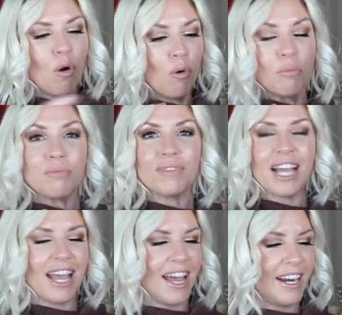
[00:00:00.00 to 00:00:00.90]
Oh,
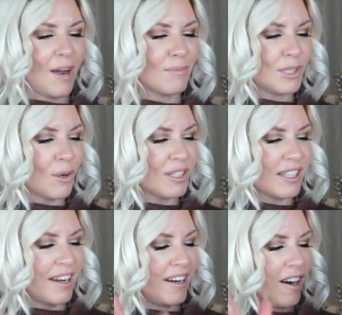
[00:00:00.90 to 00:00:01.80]
and I'm so
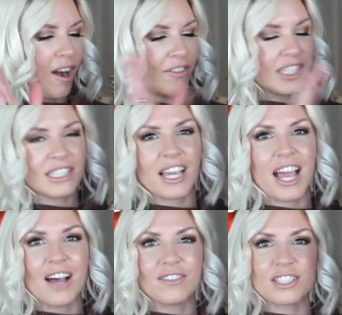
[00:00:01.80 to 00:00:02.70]
excited. Obviously, I
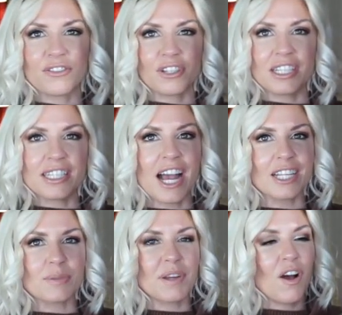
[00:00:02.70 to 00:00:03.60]
have a different
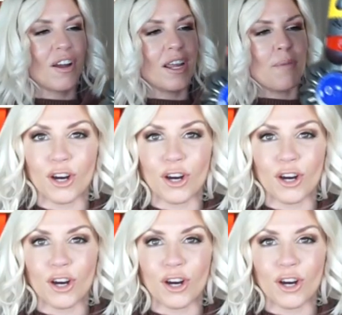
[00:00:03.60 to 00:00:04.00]
attachment on it.